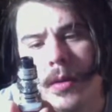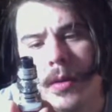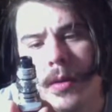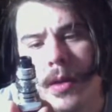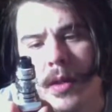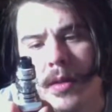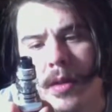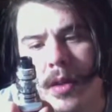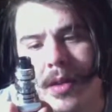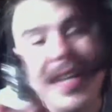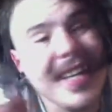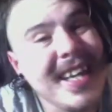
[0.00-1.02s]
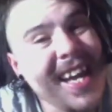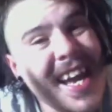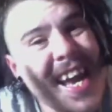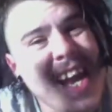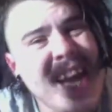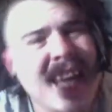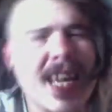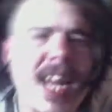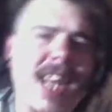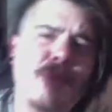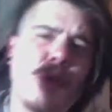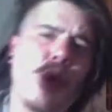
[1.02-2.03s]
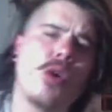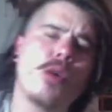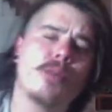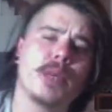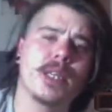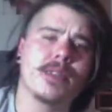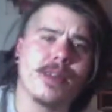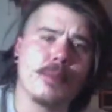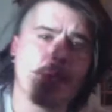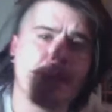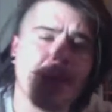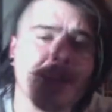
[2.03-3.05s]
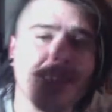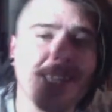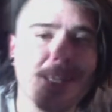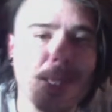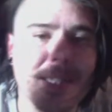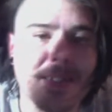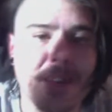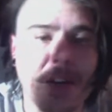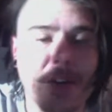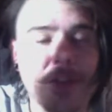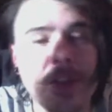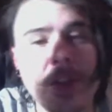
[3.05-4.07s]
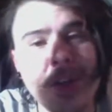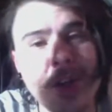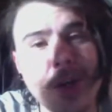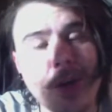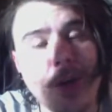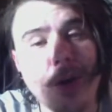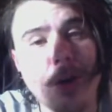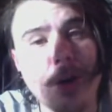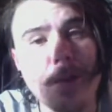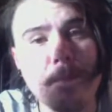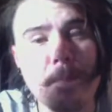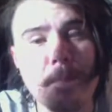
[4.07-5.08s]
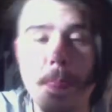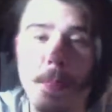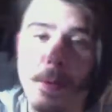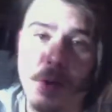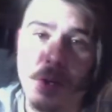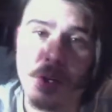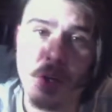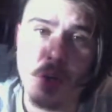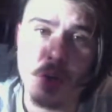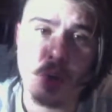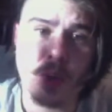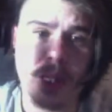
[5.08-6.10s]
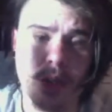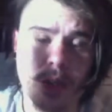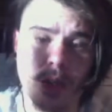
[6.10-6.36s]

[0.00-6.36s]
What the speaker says: And it's not leaking anymore because I put it back together myself. Alright, all in all, quick